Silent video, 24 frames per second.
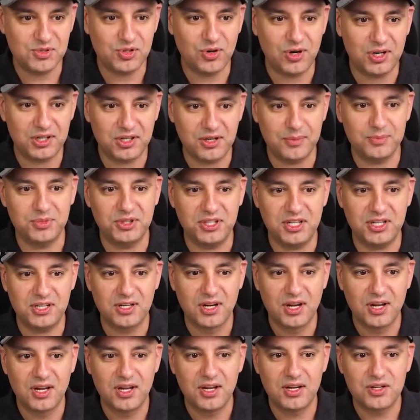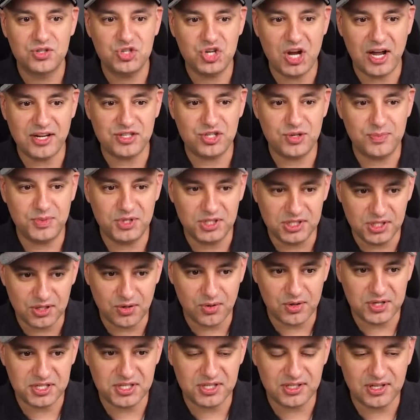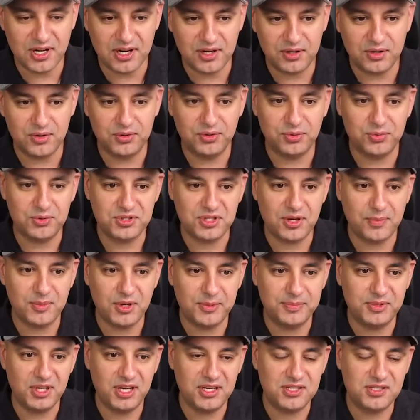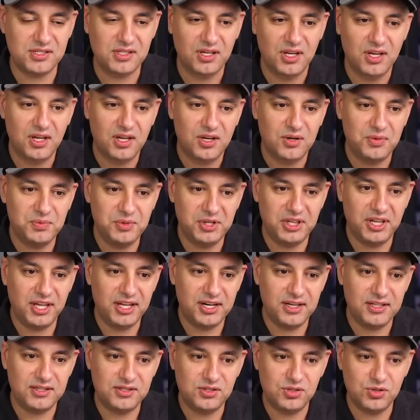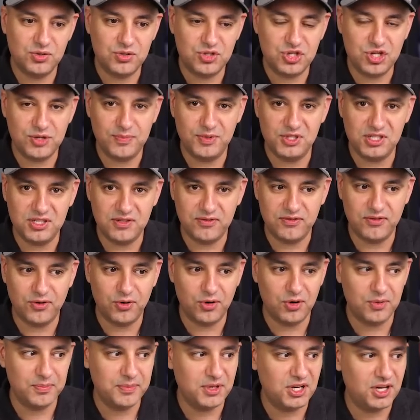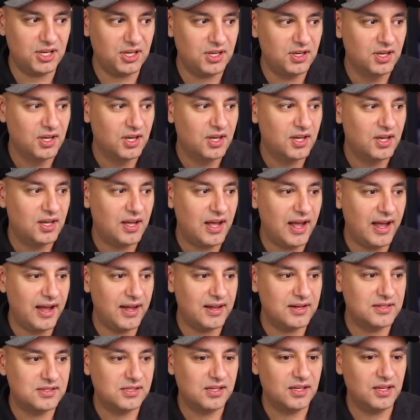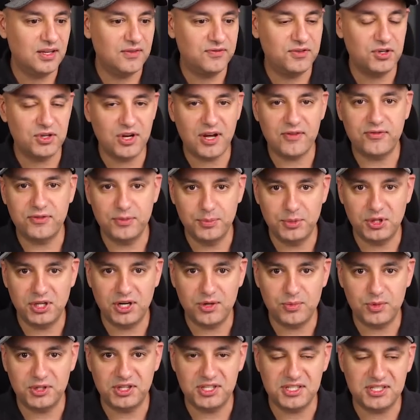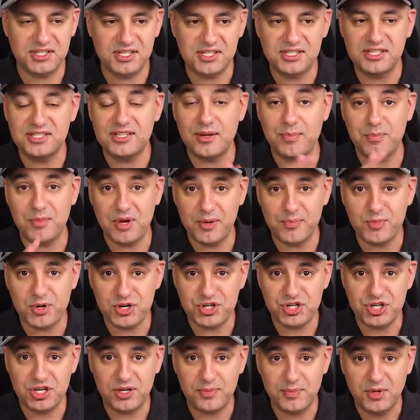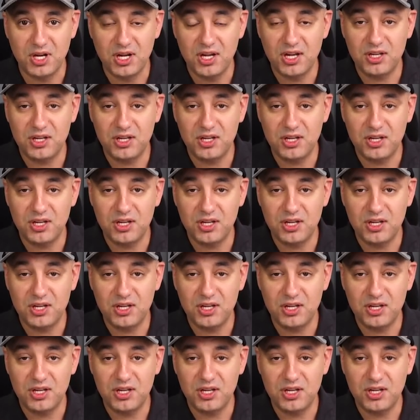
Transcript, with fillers: So our complete ChatGPT course is going to go through some updates related to GPT-4o mini. And if you're not familiar with this, this is a membership.